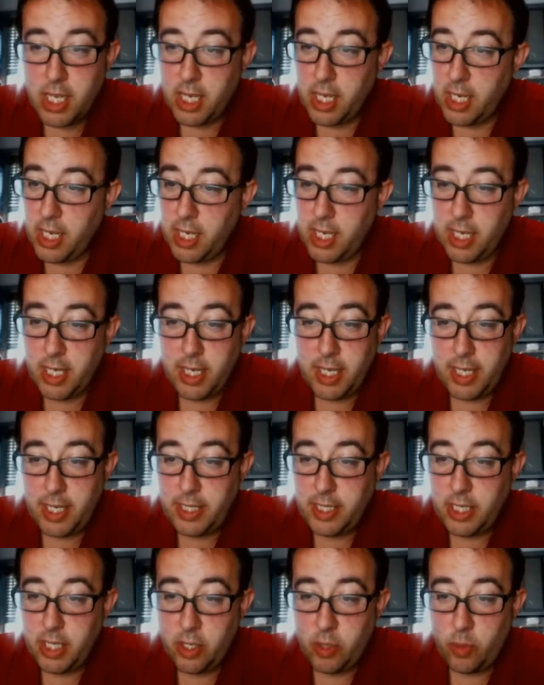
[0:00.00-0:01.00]

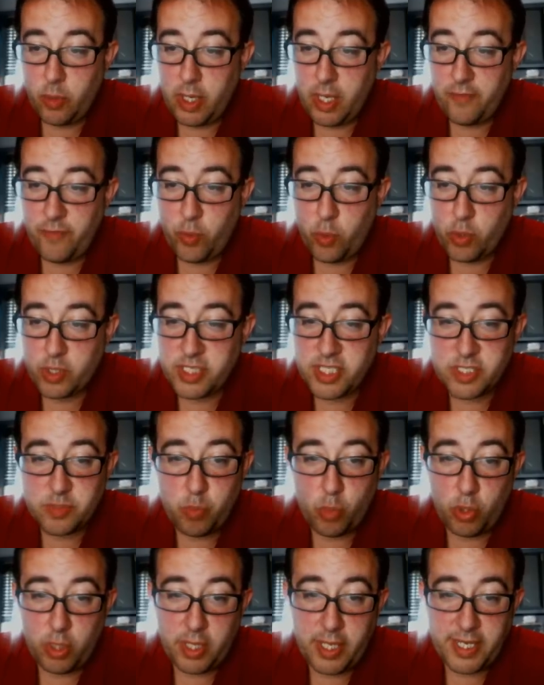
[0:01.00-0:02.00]
And of course there's
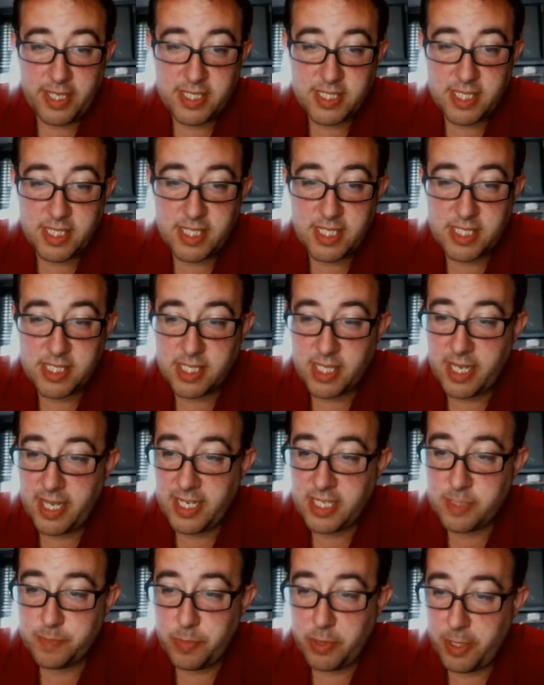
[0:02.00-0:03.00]
more likes than
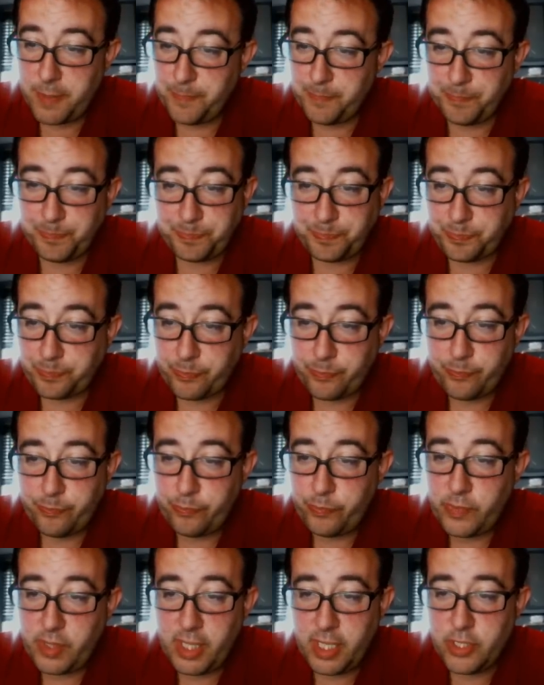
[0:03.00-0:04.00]
dislikes, but
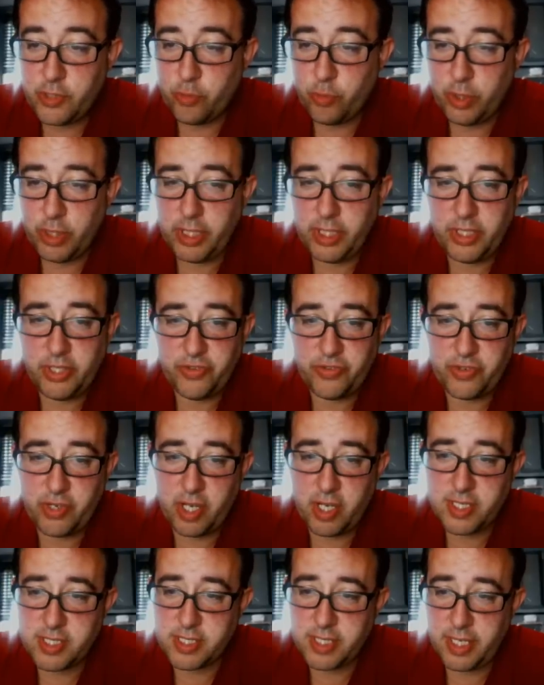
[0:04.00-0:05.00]
it's really
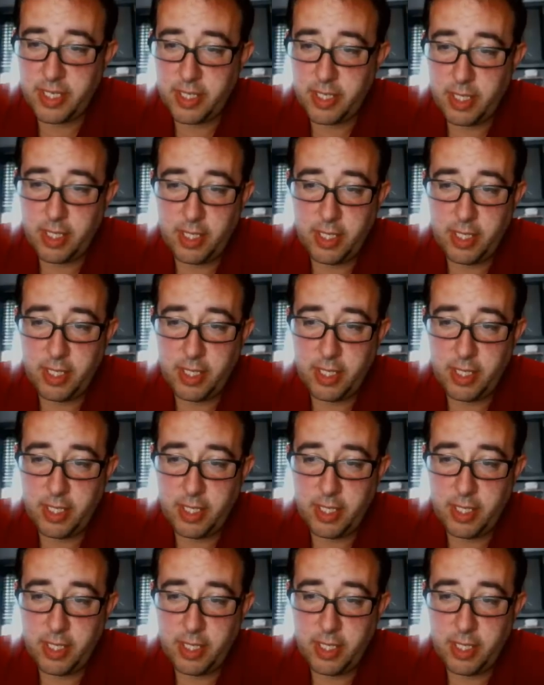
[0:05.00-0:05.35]
disgusting.